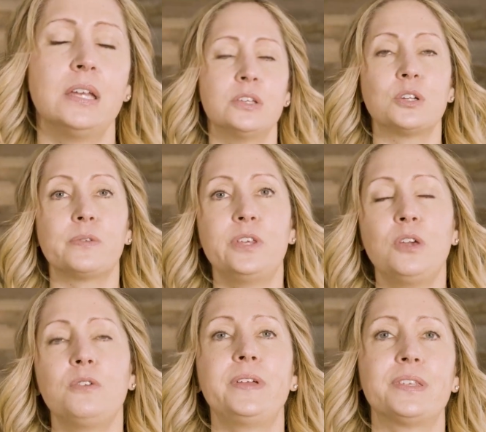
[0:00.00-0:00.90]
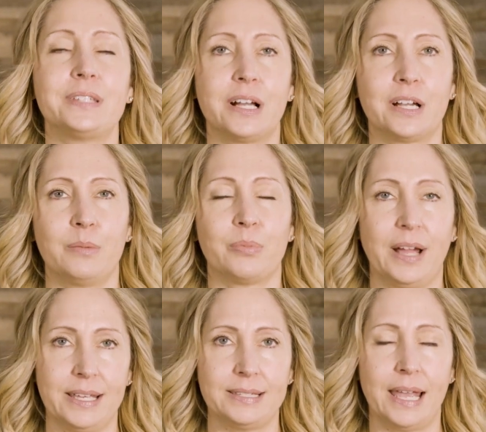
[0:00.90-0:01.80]
So if you feel stuck on
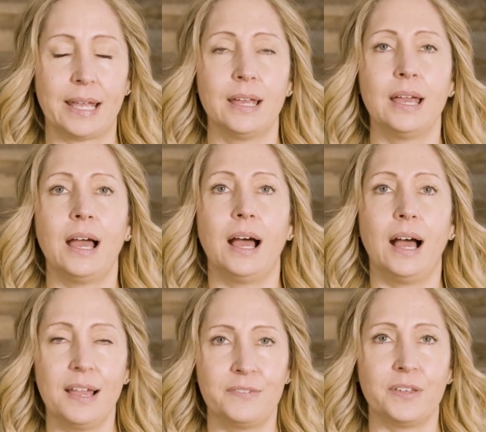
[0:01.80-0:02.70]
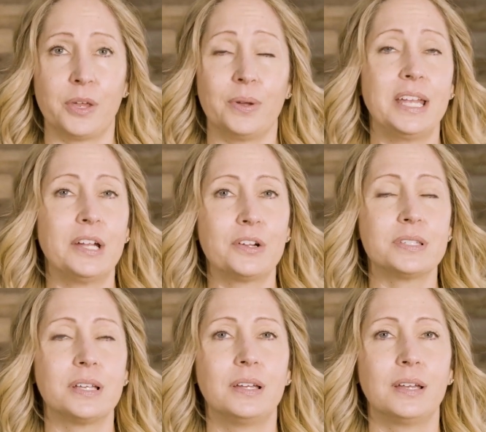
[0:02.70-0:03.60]
pricing, I feel you. And
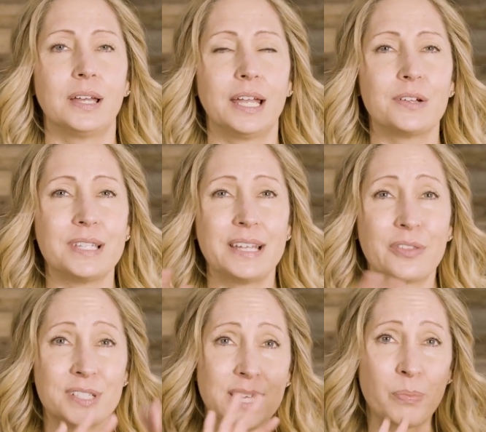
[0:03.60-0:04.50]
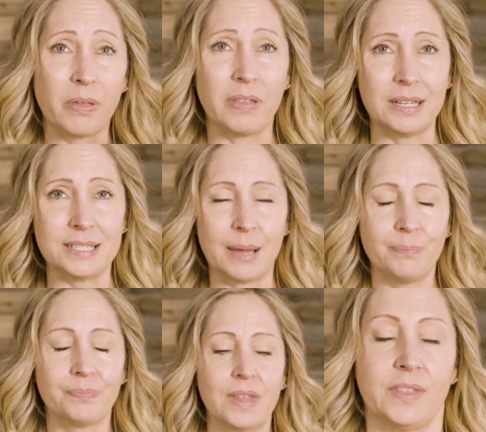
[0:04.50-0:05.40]
here's another tip within a
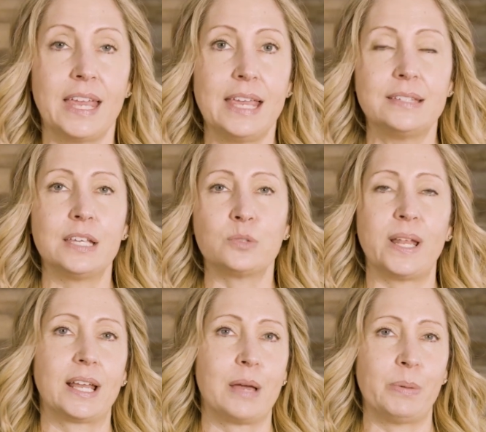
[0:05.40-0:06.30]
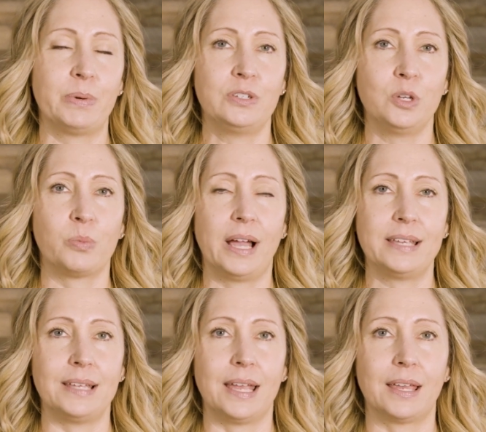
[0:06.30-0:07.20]
tip. The easiest way to come up with new
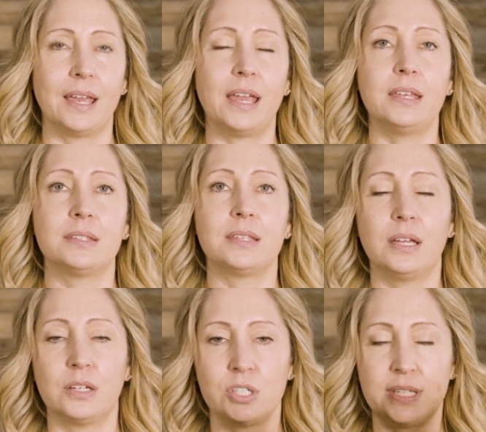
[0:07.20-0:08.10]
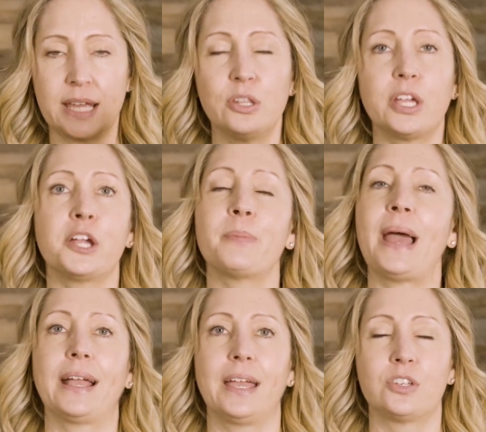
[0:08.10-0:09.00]
pricing is to take a look at your
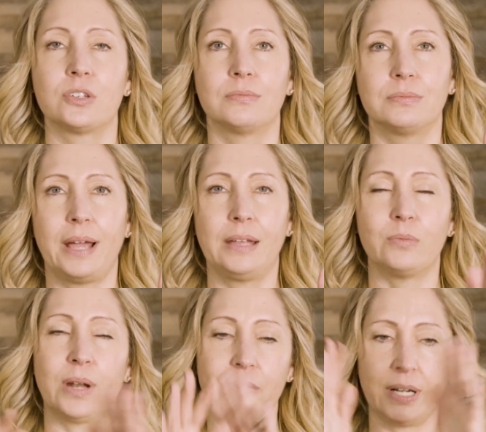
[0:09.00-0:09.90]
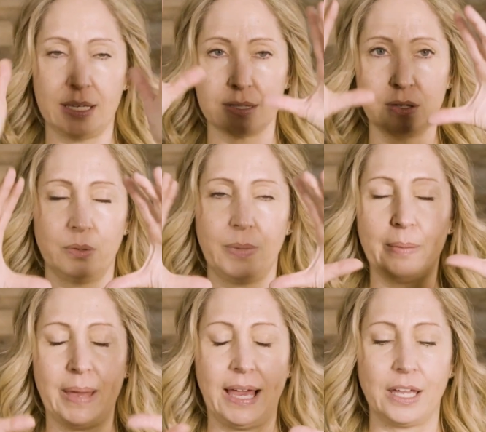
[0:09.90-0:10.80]
package, right? Whatever it is. So you made
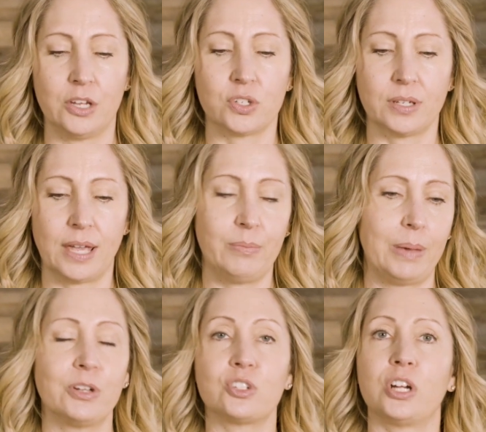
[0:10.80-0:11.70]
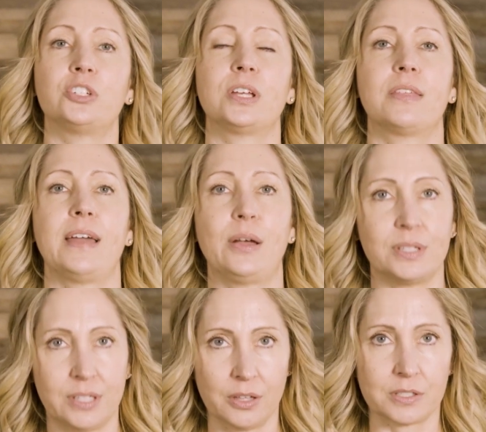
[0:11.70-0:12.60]
a package and maybe you're charging
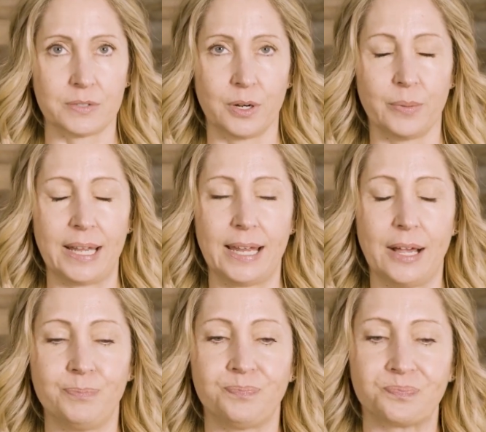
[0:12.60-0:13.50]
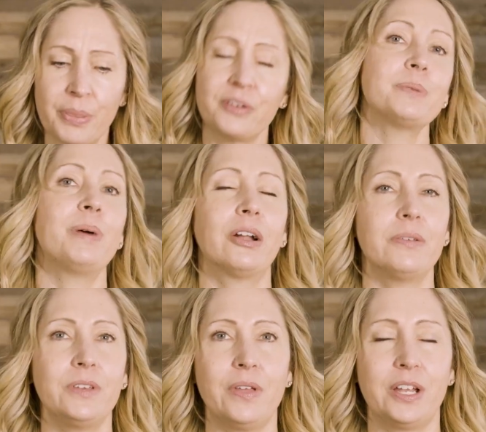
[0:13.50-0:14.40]
$1,000 for it right now, but there's a part
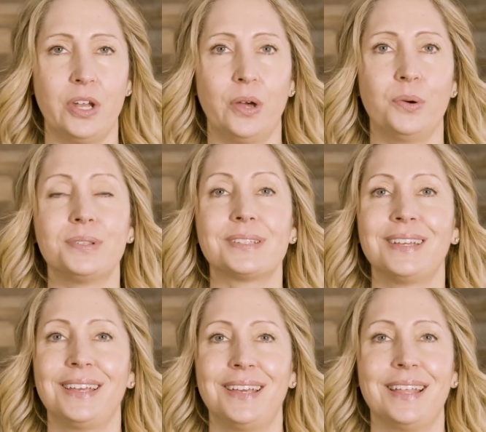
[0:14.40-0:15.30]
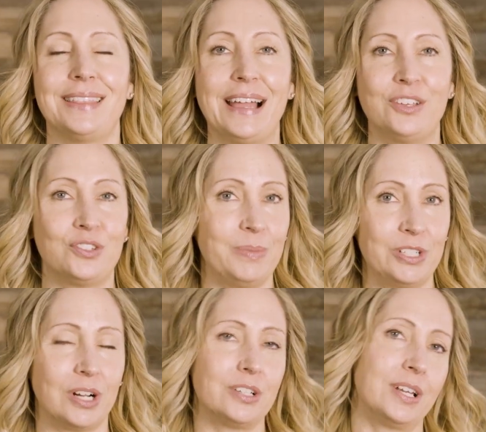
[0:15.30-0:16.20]
of you that knows that you should be
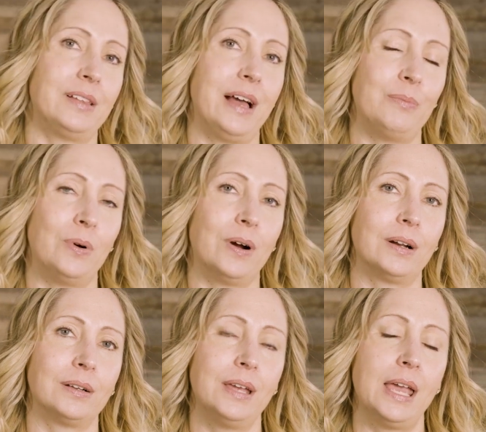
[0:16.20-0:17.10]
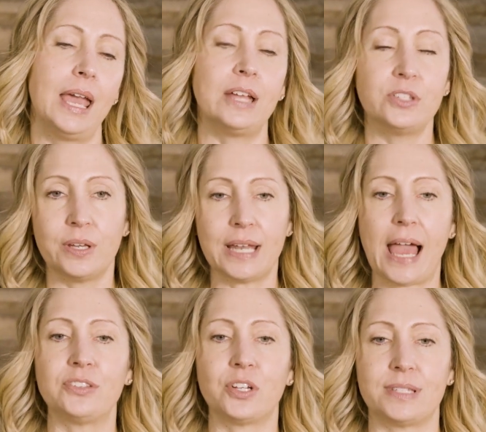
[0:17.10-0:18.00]
charging a lot more. And so you can
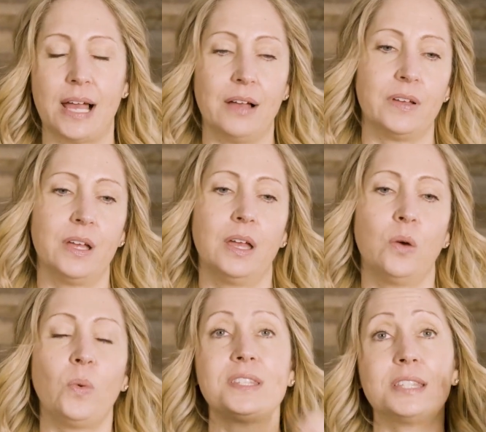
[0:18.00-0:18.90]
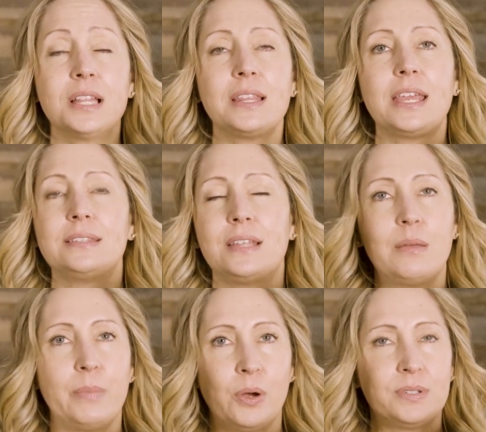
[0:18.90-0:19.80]
ask yourself, what's the least and
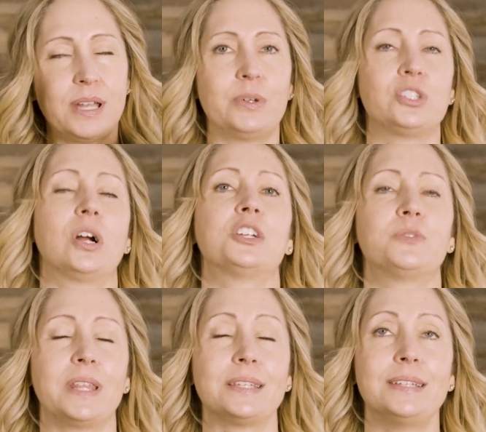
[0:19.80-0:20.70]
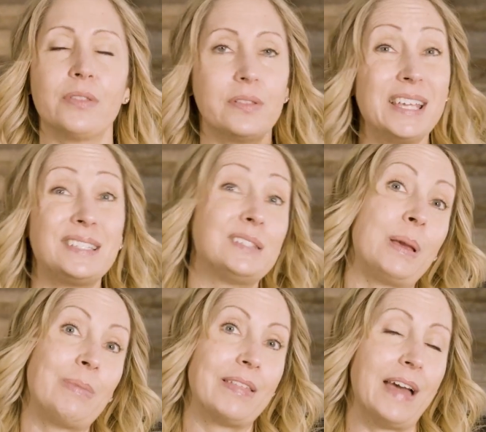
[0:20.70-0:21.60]
the most I would charge for this? Now the least is
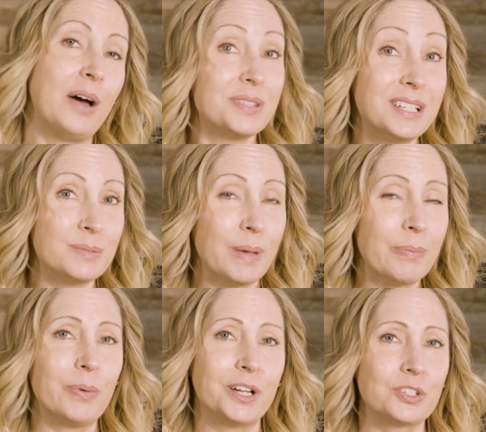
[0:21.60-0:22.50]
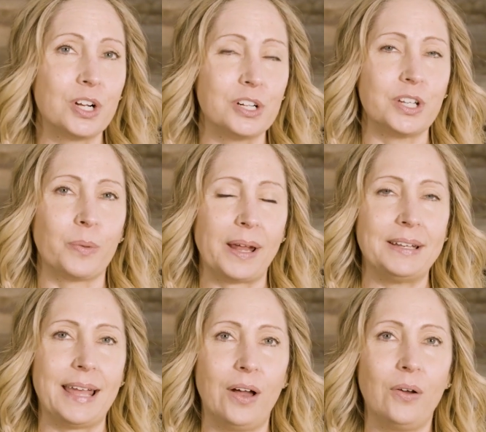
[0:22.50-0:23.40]
maybe $1,000. It's maybe what you're charging
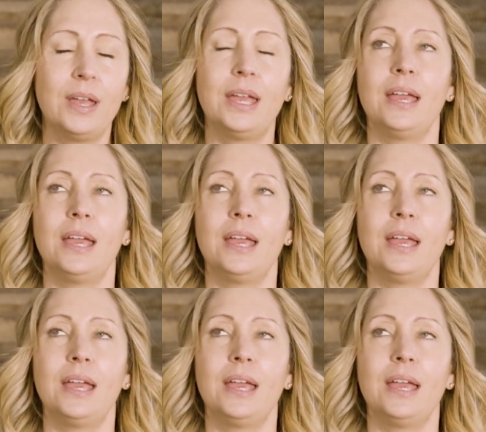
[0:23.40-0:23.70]
right now,